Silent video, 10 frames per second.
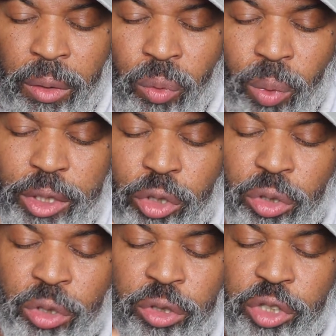When you
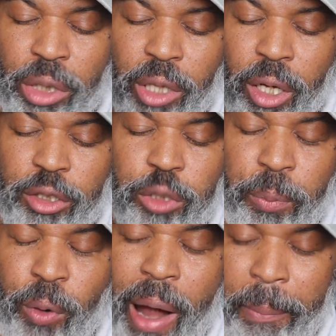use your lungs
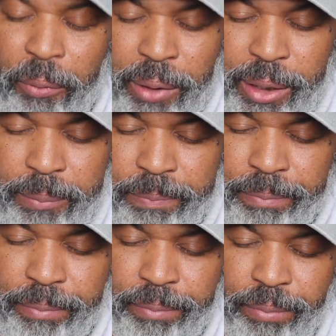properly,
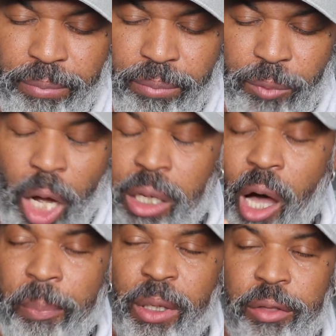a
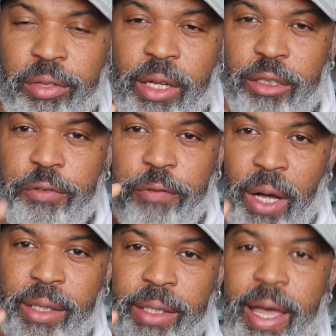couple of things
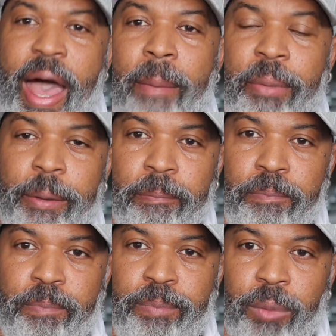fucking happen.
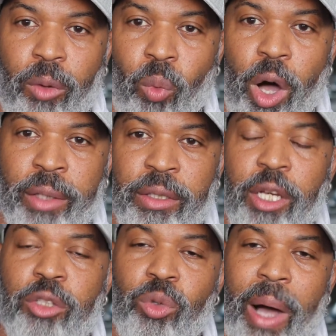
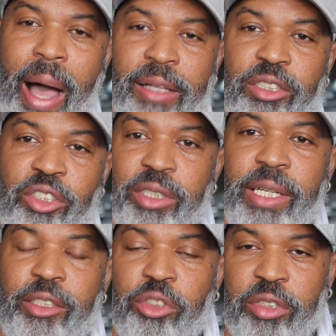One, you
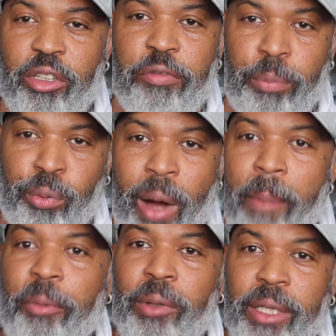oxygenate yourself
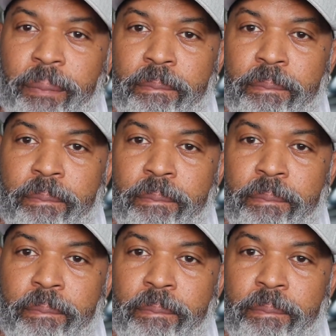properly.